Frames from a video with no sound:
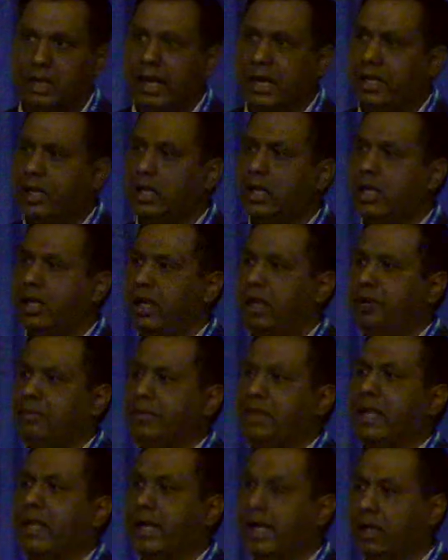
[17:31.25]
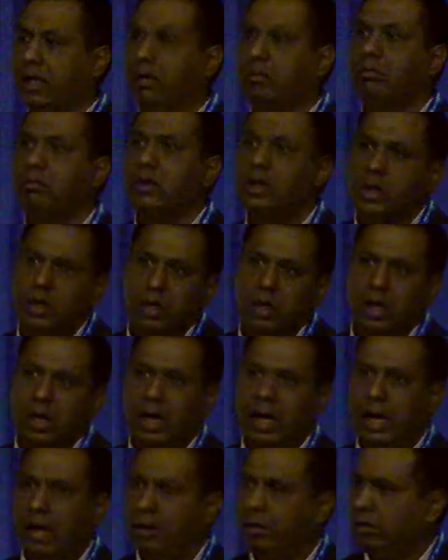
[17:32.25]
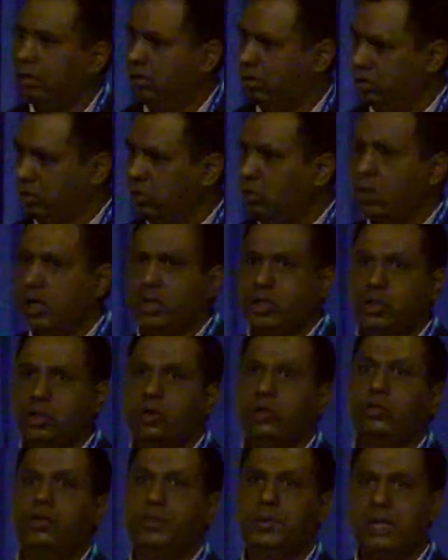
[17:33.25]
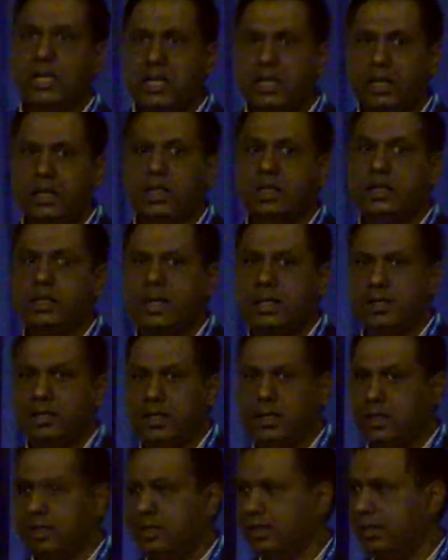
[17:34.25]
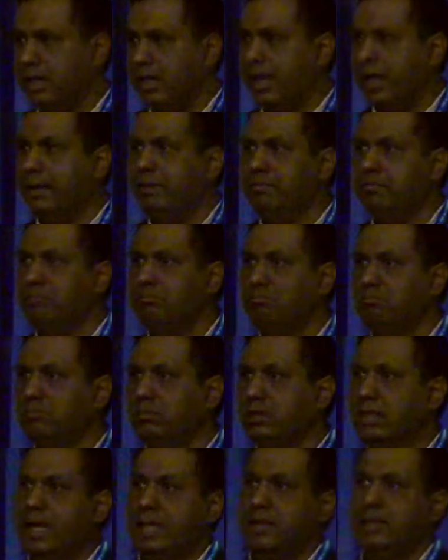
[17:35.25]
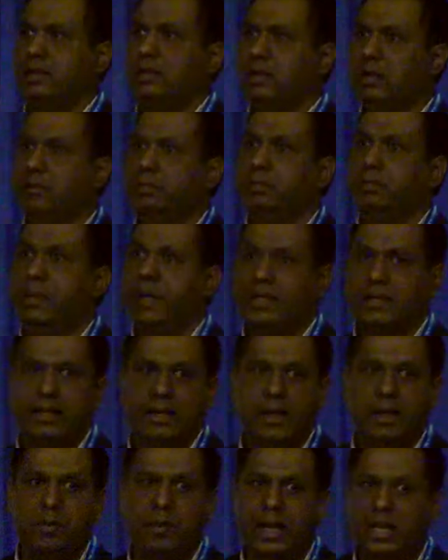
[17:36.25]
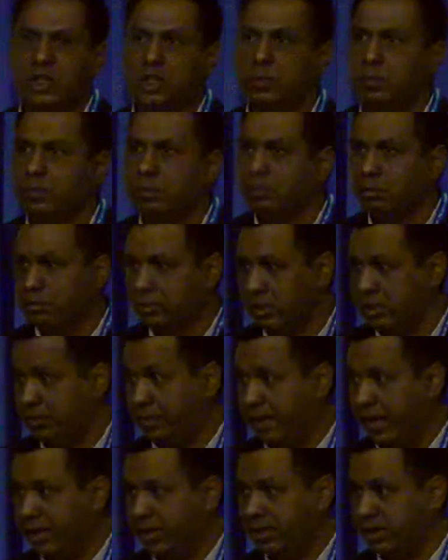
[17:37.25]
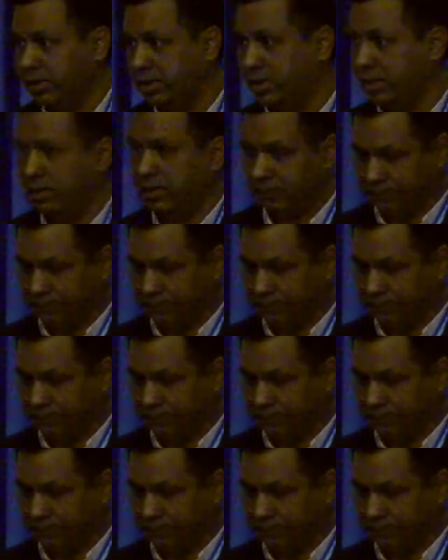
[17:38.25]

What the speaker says: Ideally, if they can cool it to 15 degrees Celsius, and that's the best grain management practice